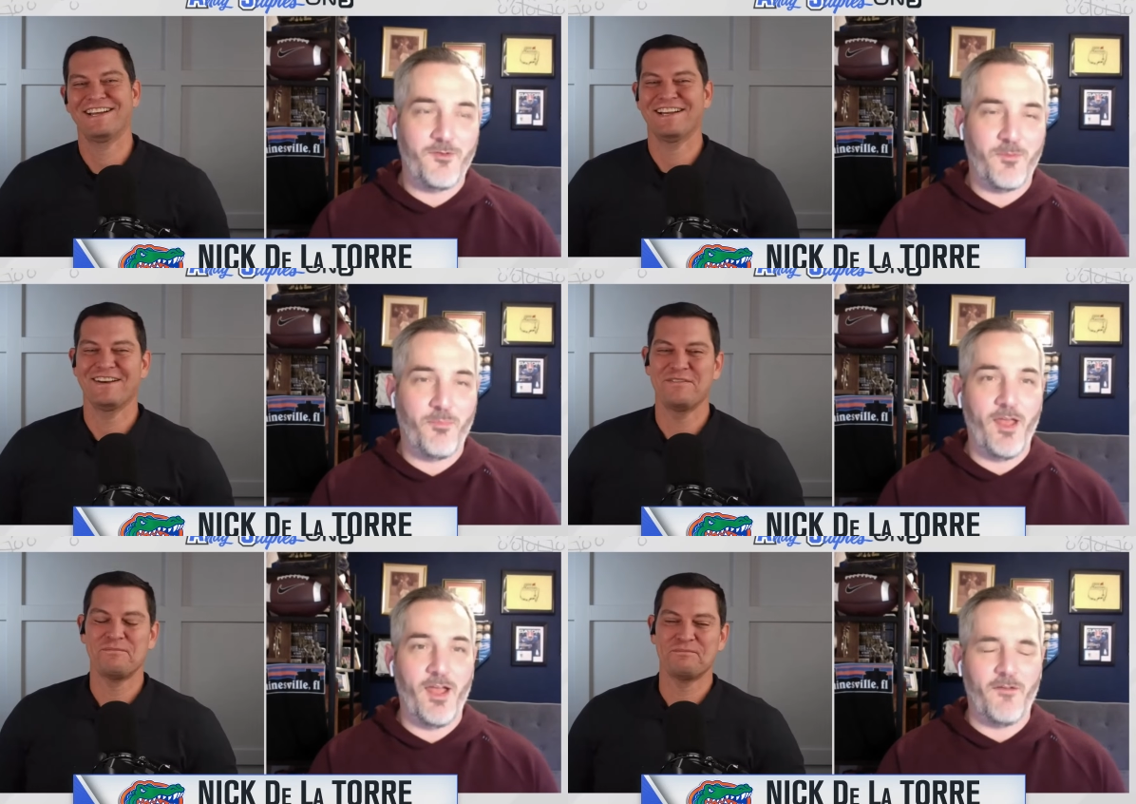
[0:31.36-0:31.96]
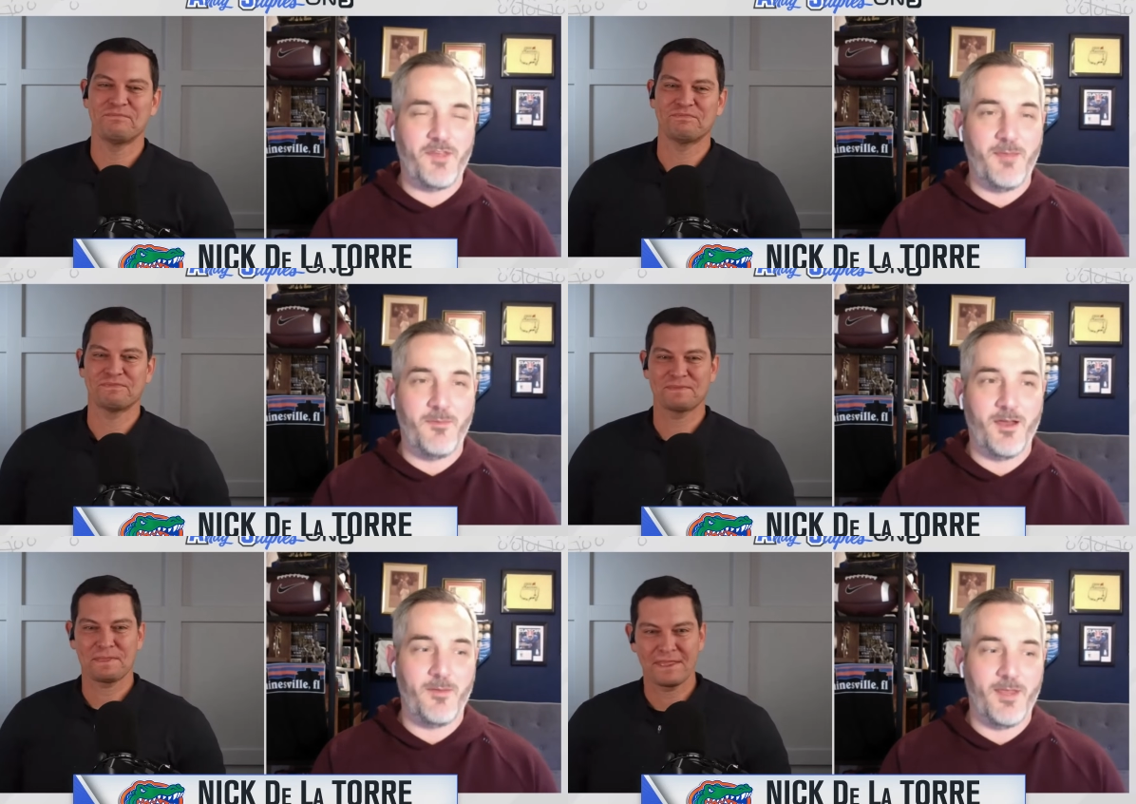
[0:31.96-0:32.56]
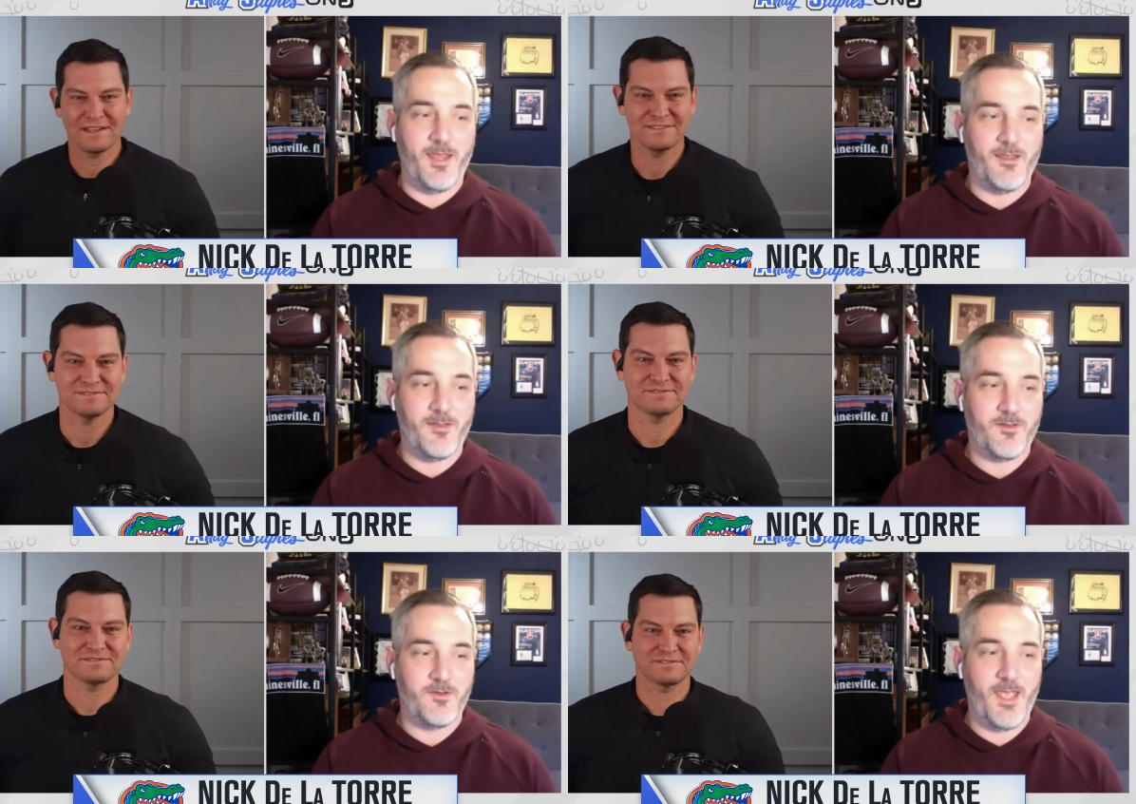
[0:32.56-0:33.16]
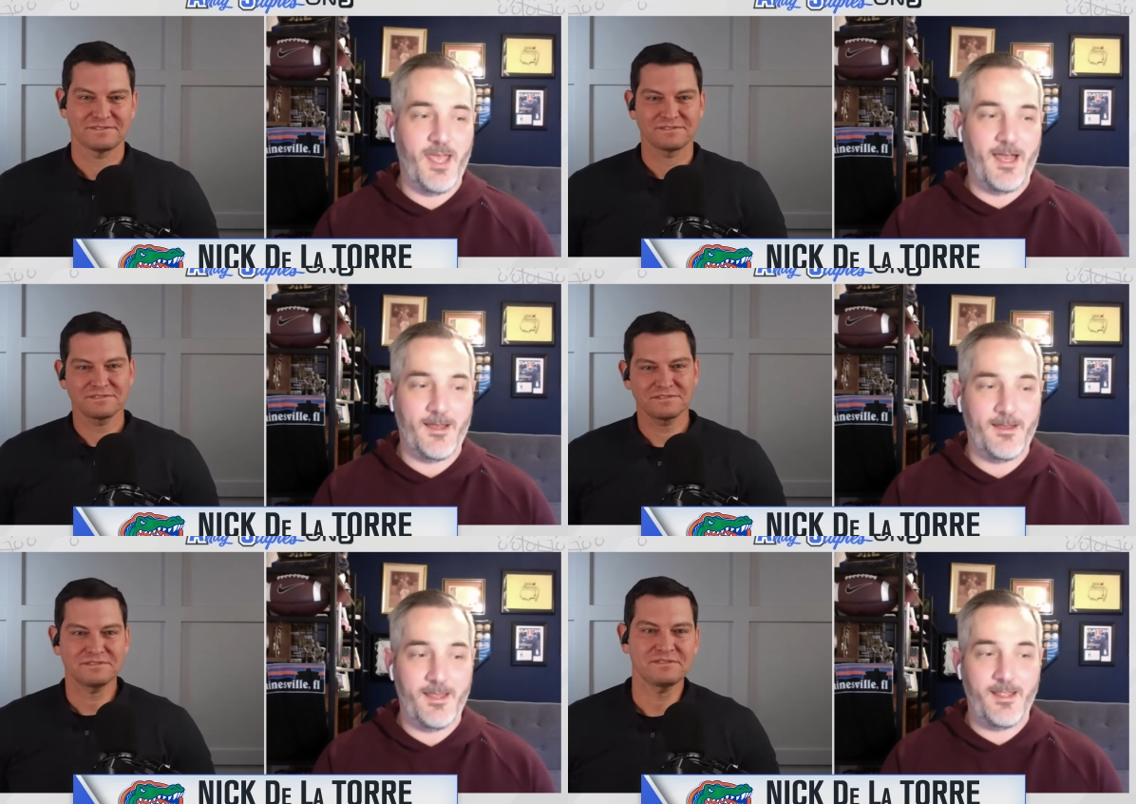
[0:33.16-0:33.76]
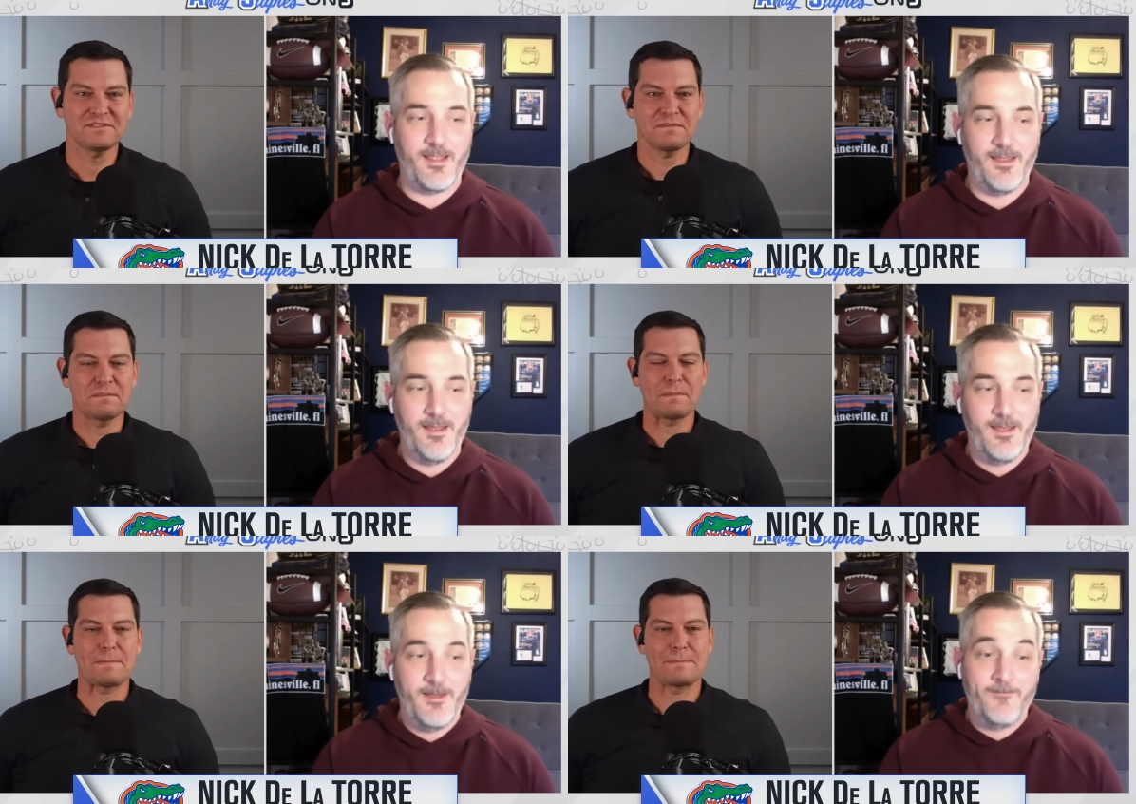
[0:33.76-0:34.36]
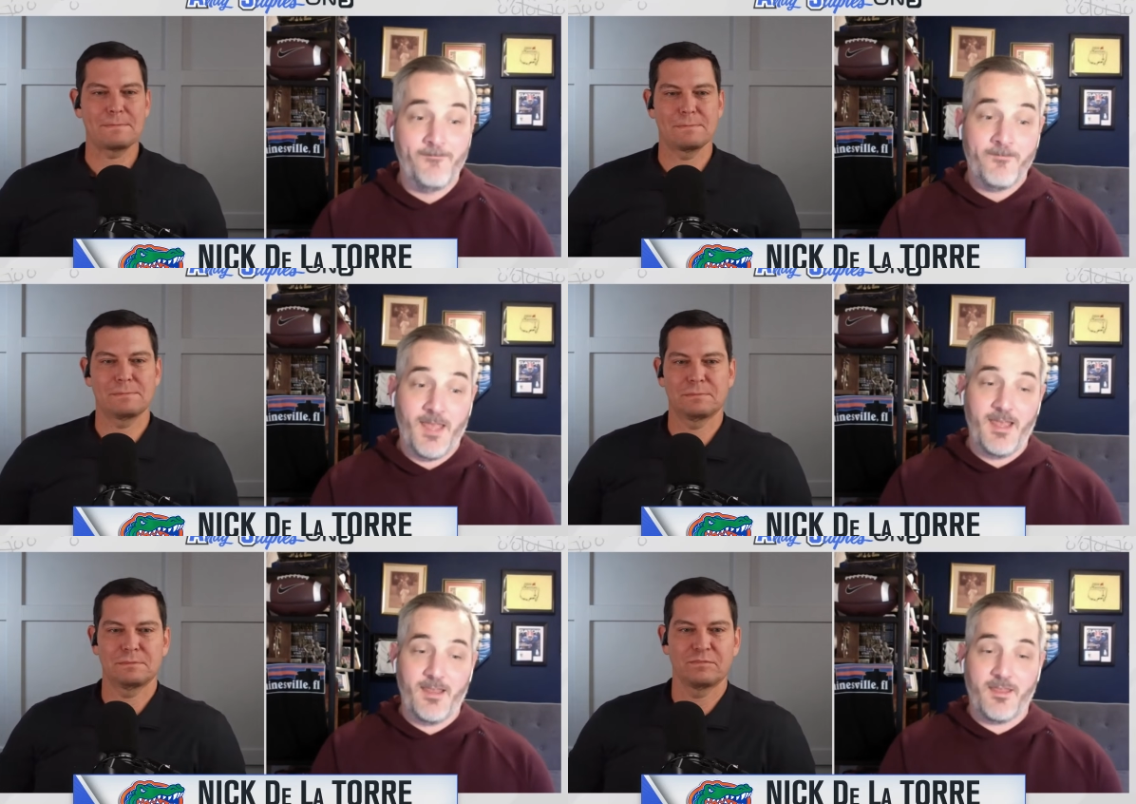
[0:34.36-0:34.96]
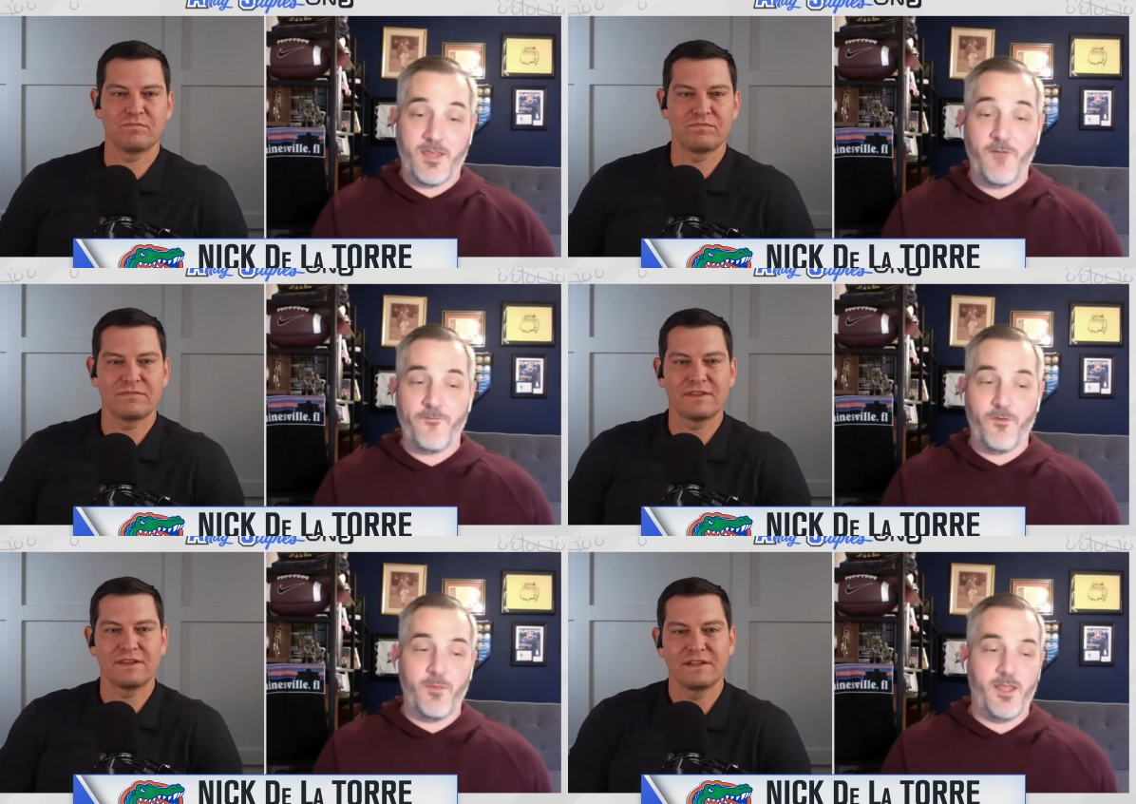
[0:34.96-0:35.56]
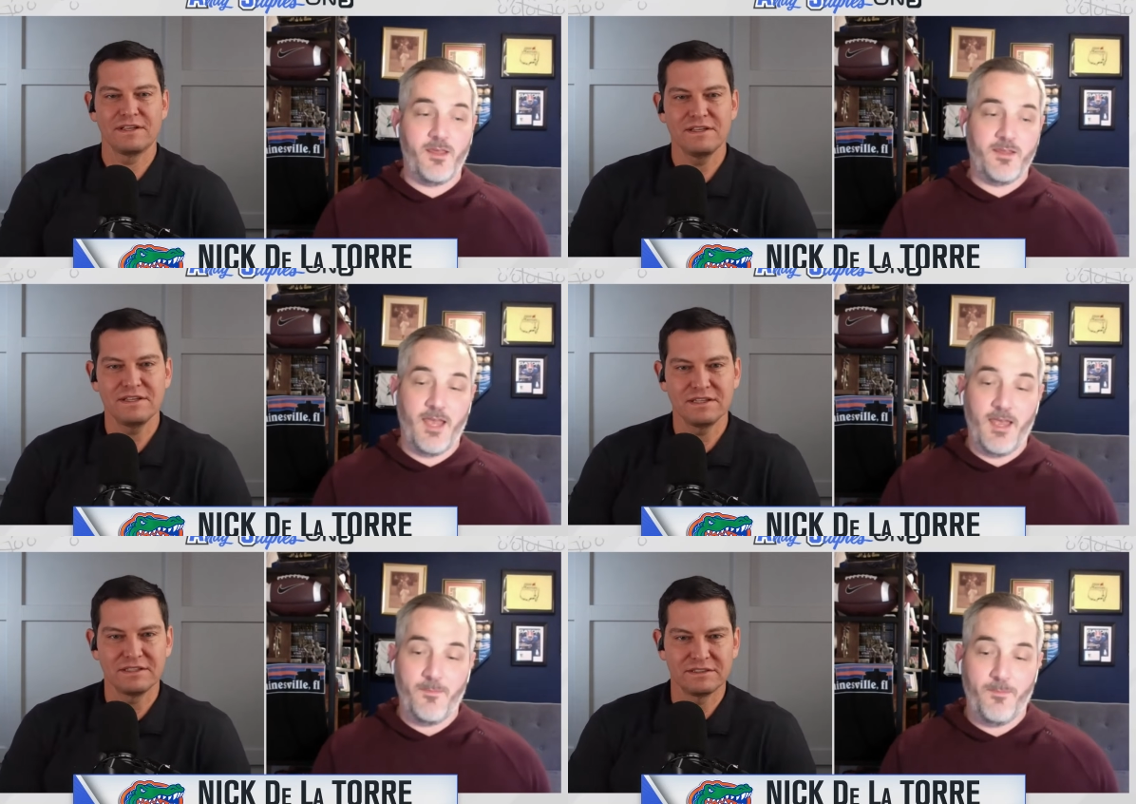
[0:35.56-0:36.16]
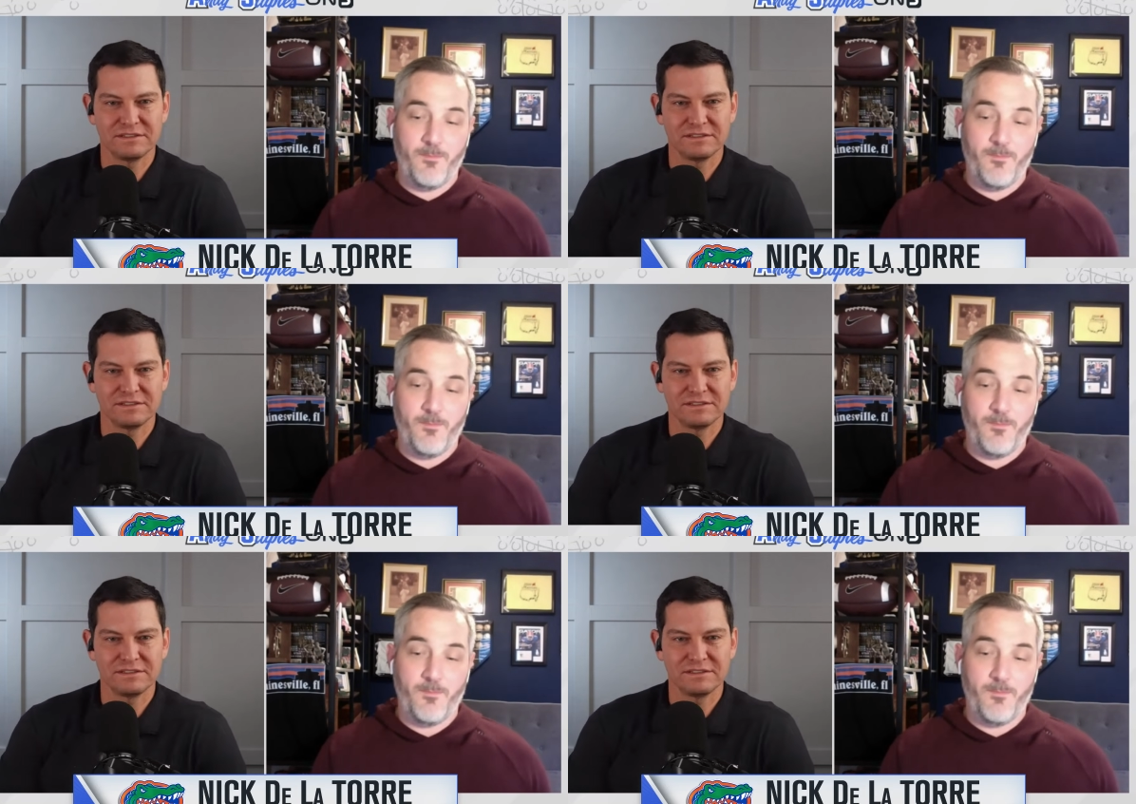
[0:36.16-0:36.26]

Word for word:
Speaker 1: a playoff team coming in. So yeah, it it's tough for me to say,